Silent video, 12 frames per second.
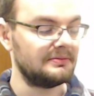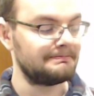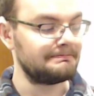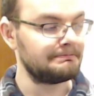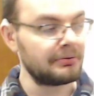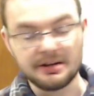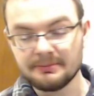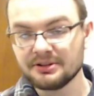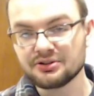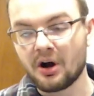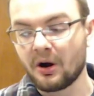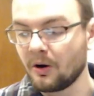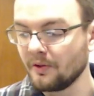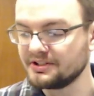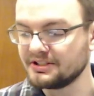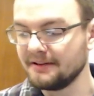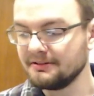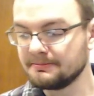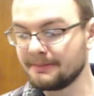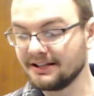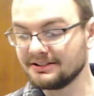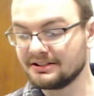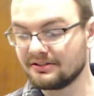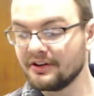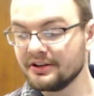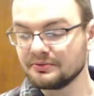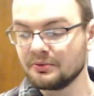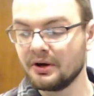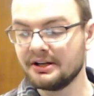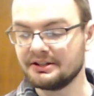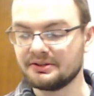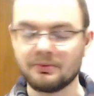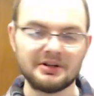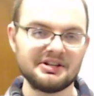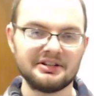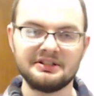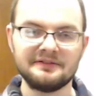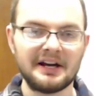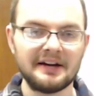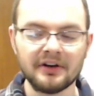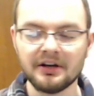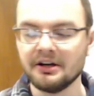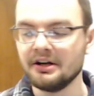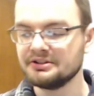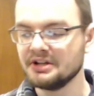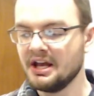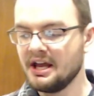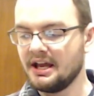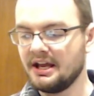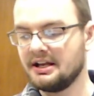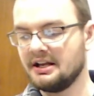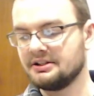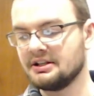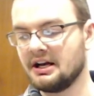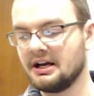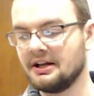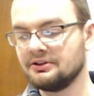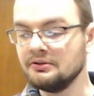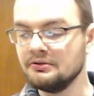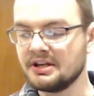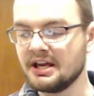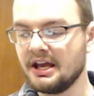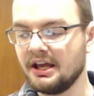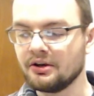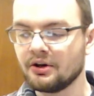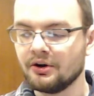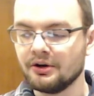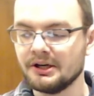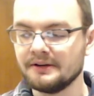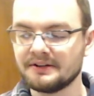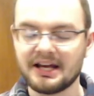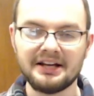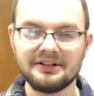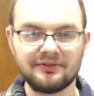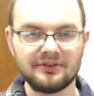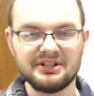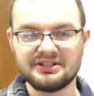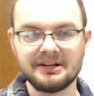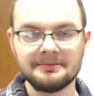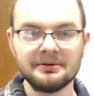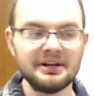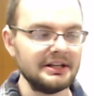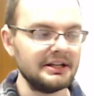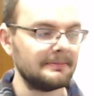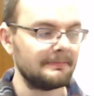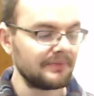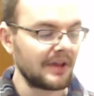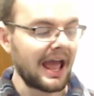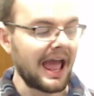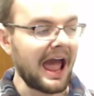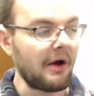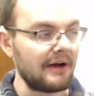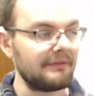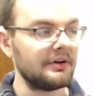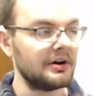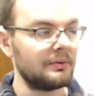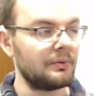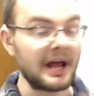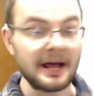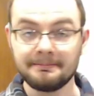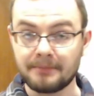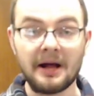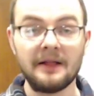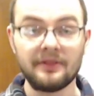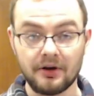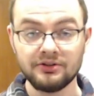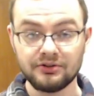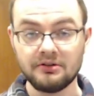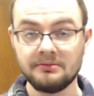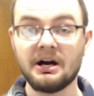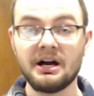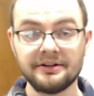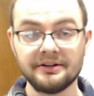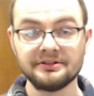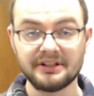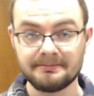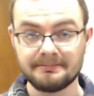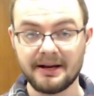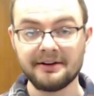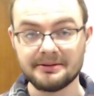pretty much all the same specs as this one. It's 165 Hz, it has 2K curved, it has FreeSync Premium. However, when I bought those two monitors and compared them